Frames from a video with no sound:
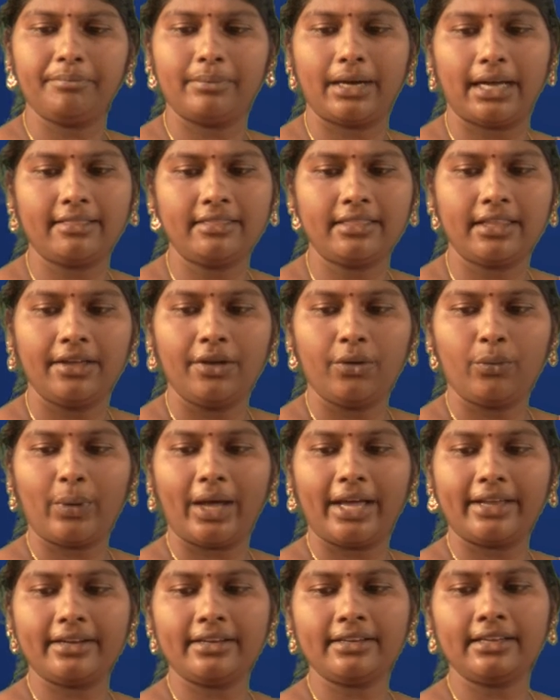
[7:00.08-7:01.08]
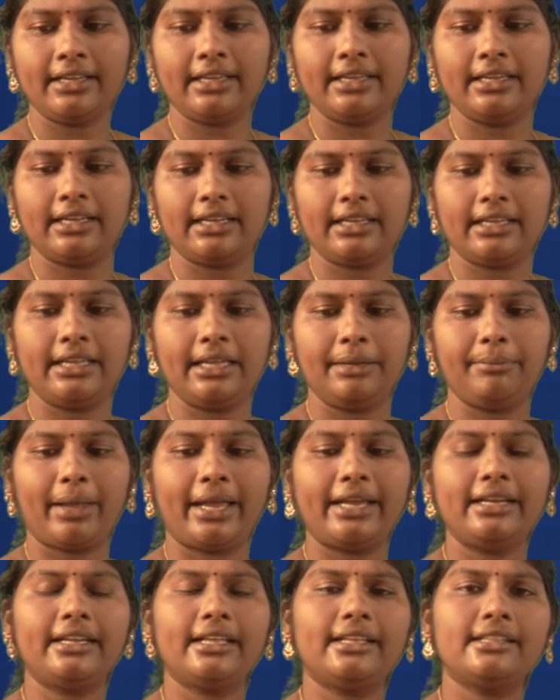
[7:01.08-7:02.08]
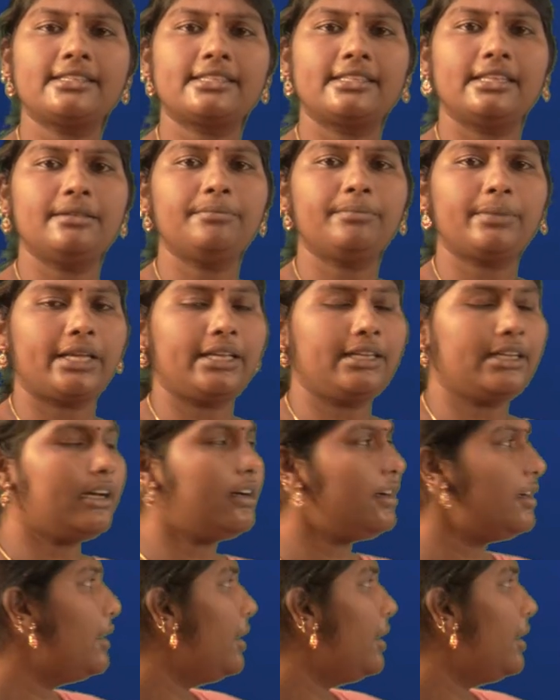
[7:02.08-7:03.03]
month, wherein he maintains them in a.